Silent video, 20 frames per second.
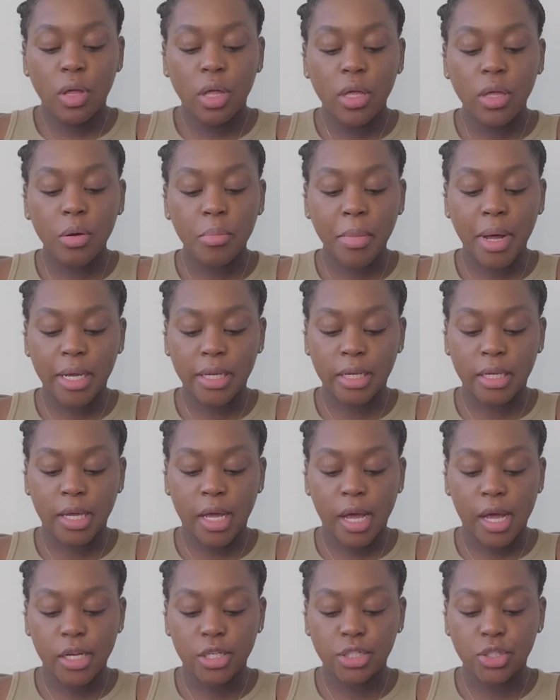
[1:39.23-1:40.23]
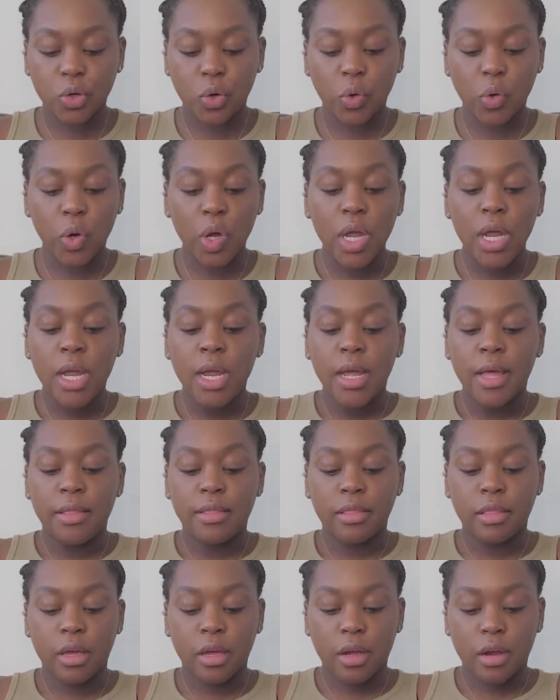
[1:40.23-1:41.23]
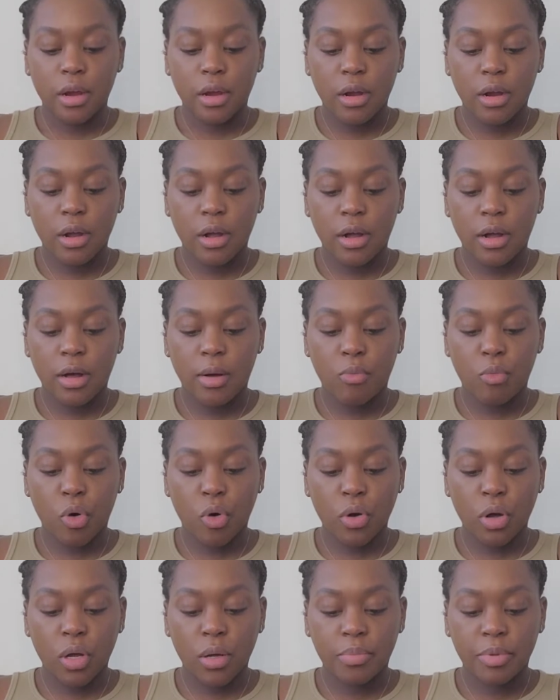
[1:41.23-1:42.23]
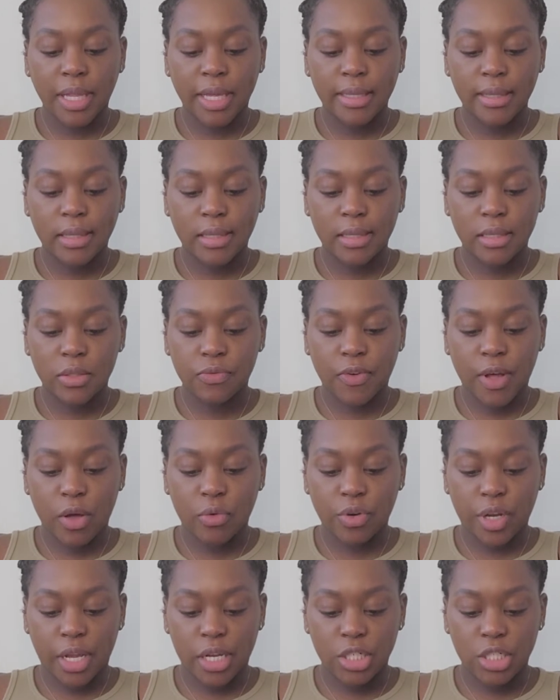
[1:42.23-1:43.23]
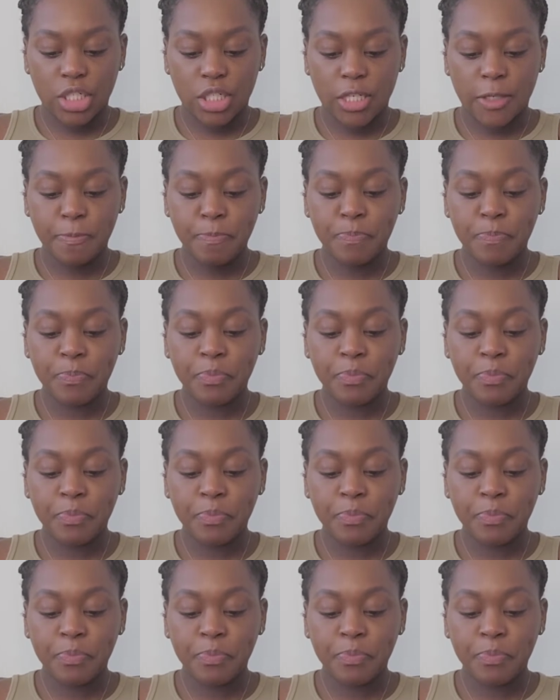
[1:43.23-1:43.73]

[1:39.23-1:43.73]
Il Makiage. So their Woke Up Like This foundation,